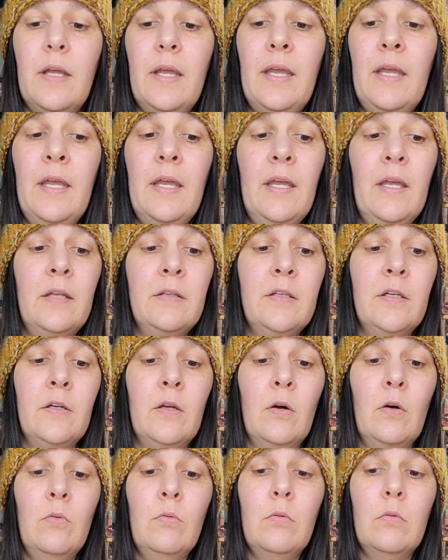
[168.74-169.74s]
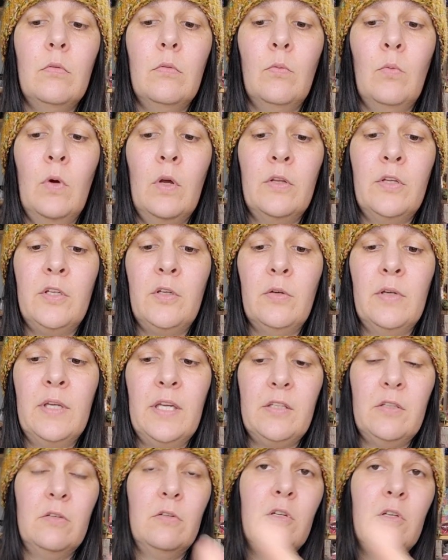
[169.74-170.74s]
And, you know, whether you
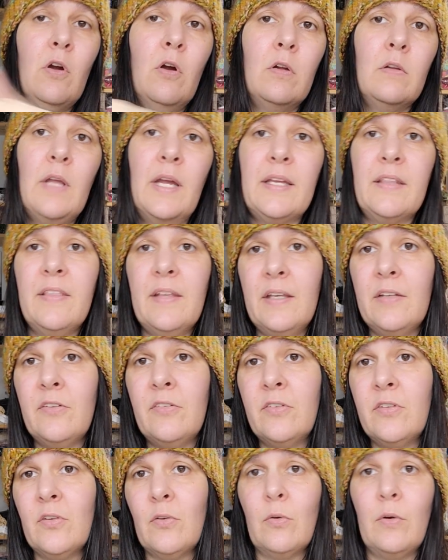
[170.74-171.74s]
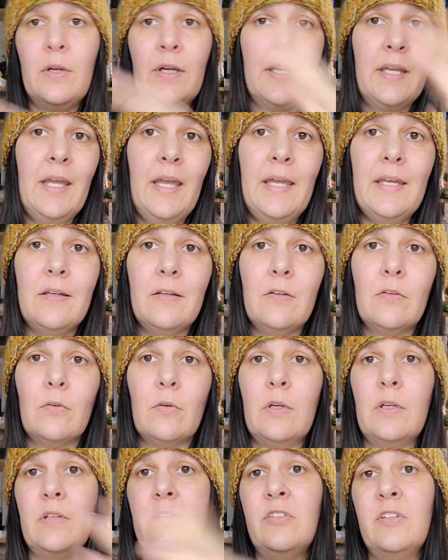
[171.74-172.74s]
get your yarn like this or in a cake
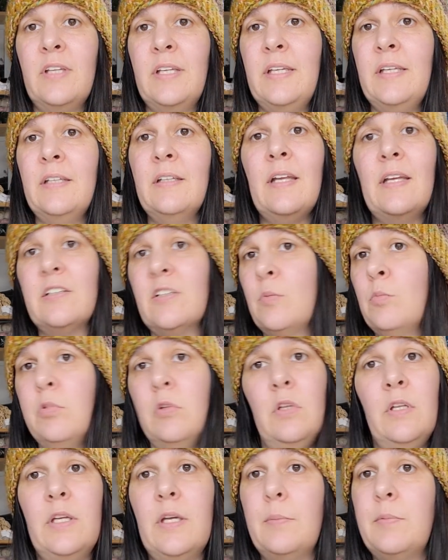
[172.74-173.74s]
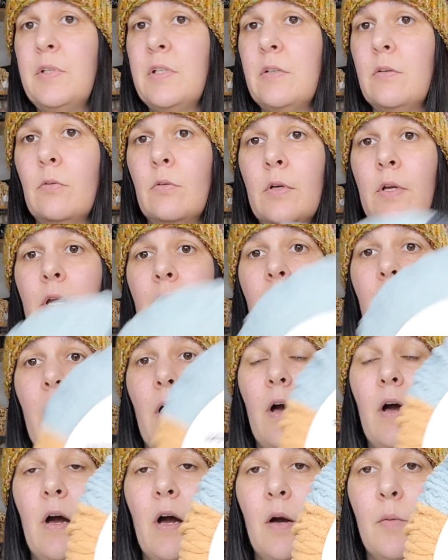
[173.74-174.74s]
or in a skein, that's completely up to you.
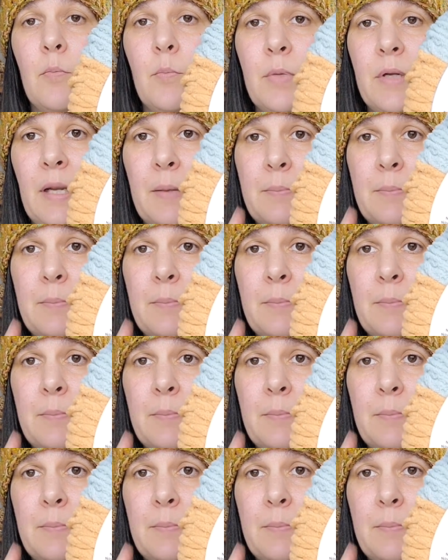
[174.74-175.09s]
Um, but